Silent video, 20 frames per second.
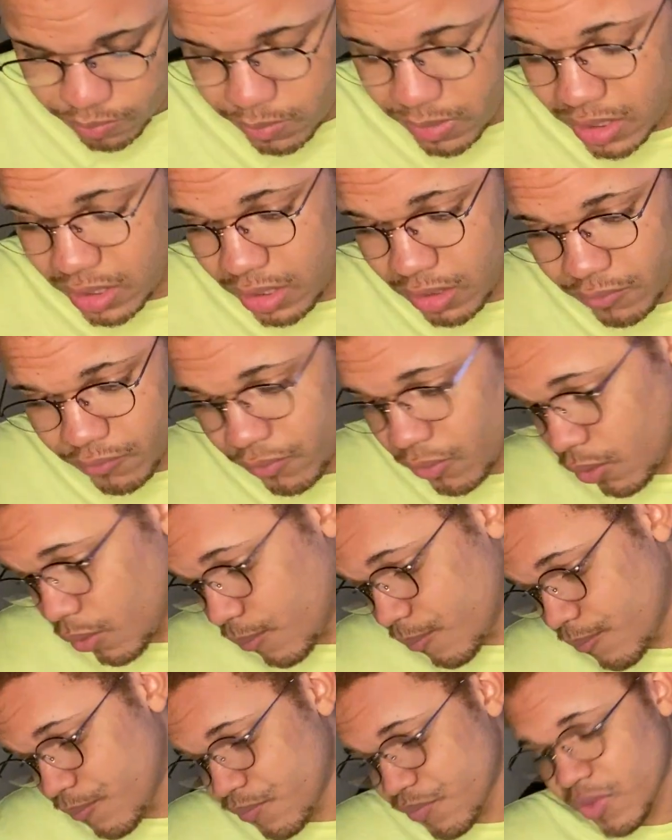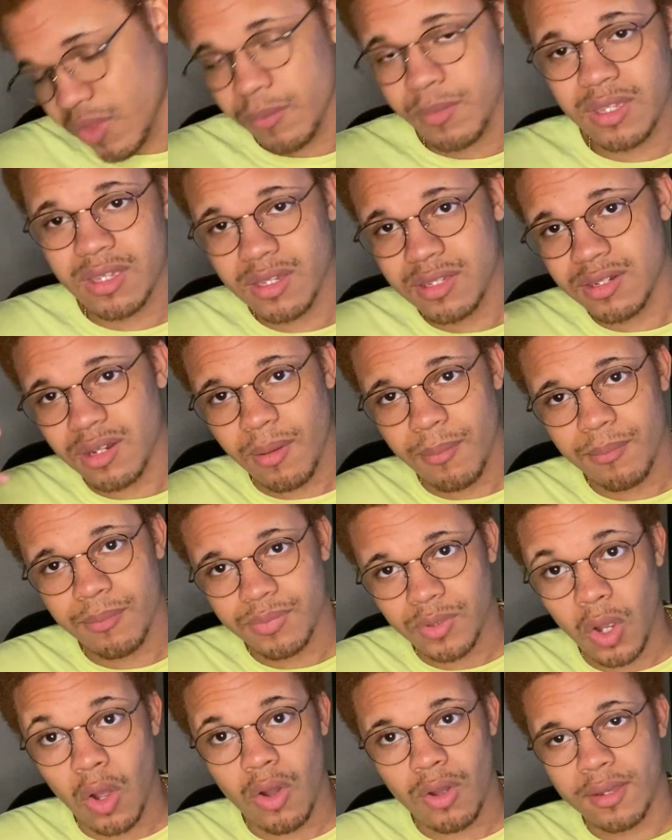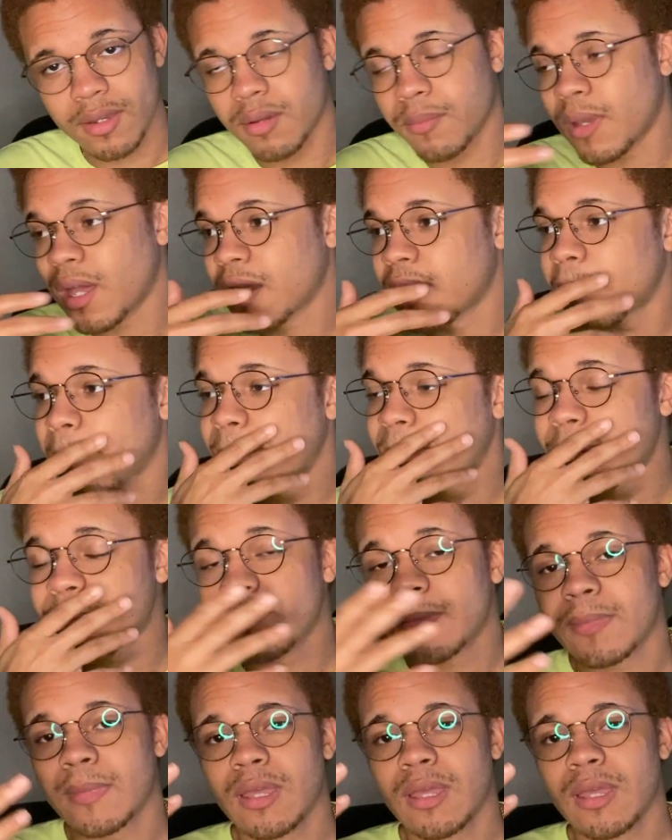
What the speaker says: meaningful because I'm talking about it, but